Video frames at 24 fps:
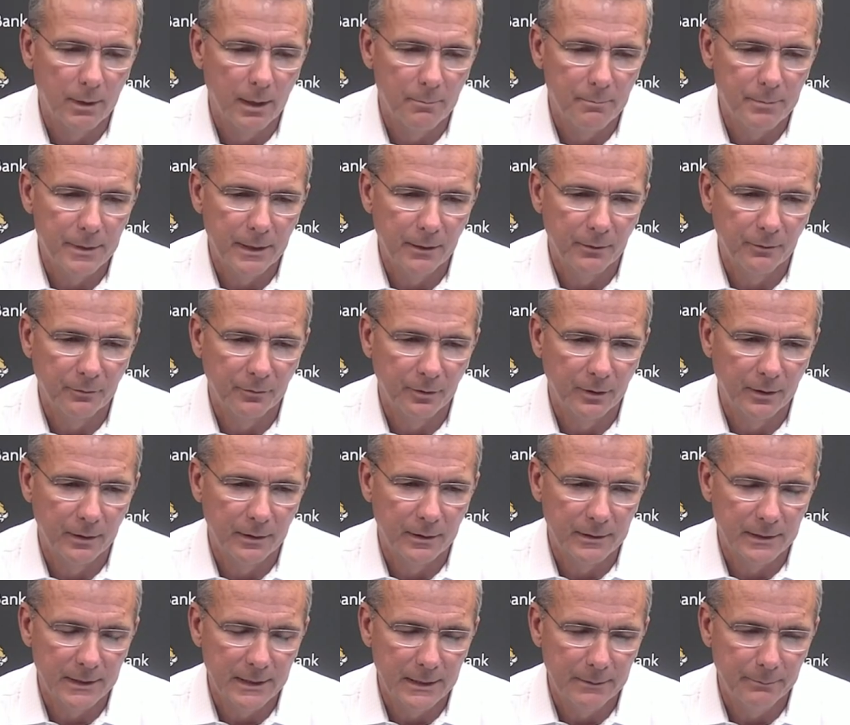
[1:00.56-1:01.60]
Meyer said
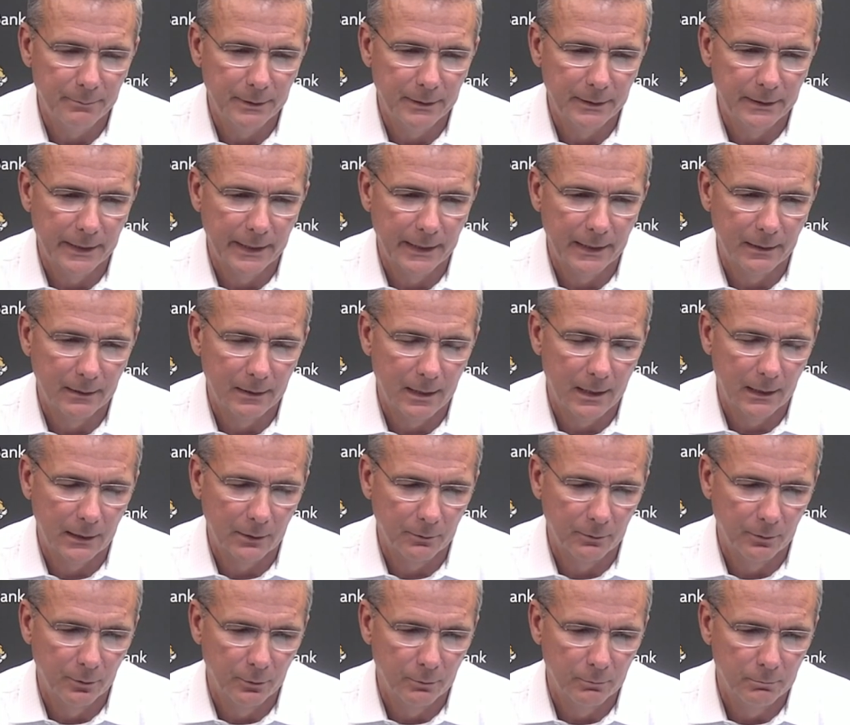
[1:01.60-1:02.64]
he thoroughly vetted
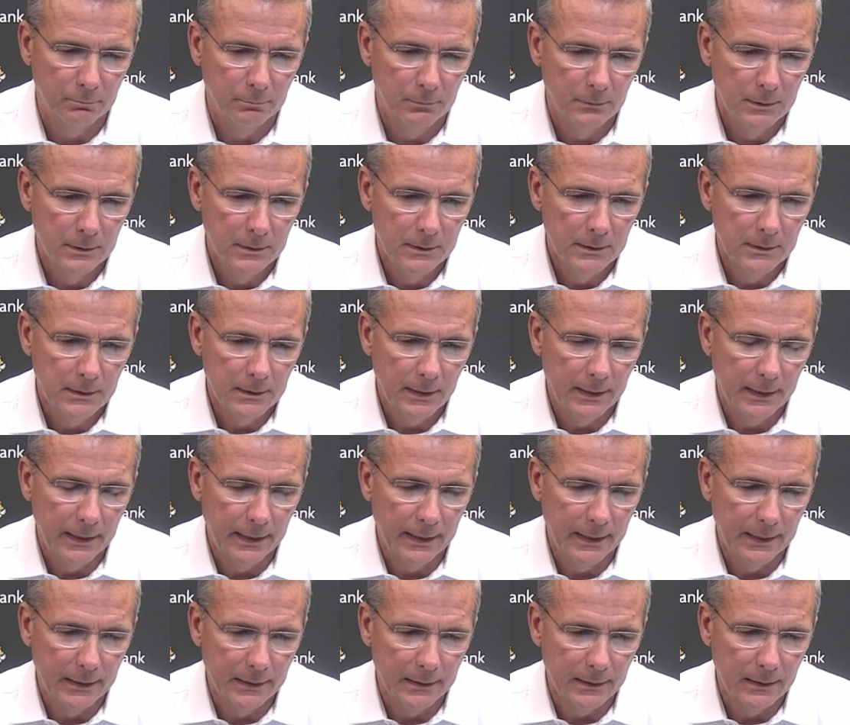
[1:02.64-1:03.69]
Doyle's hire
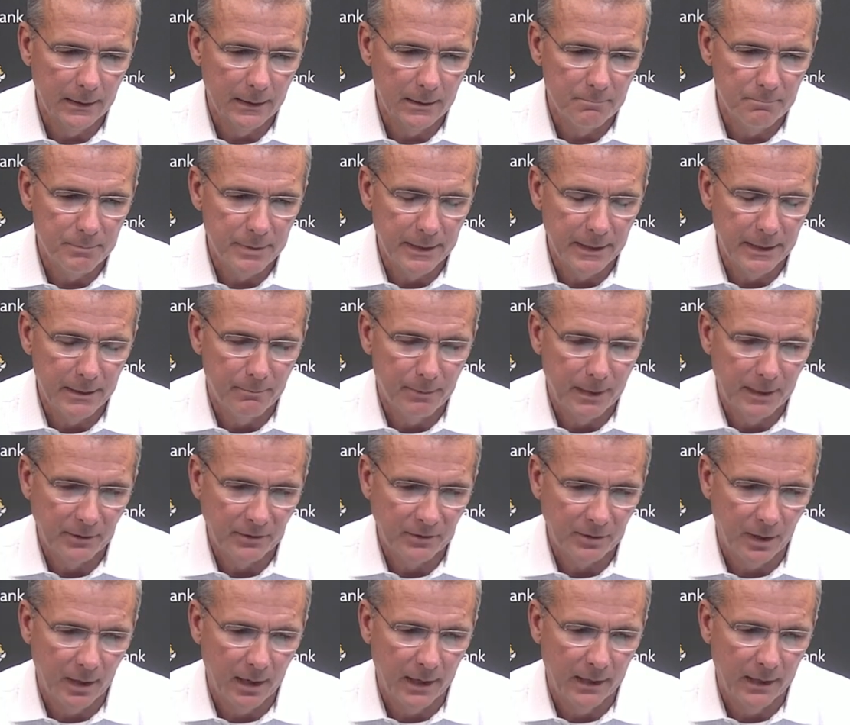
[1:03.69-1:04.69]
and that he has known Doyle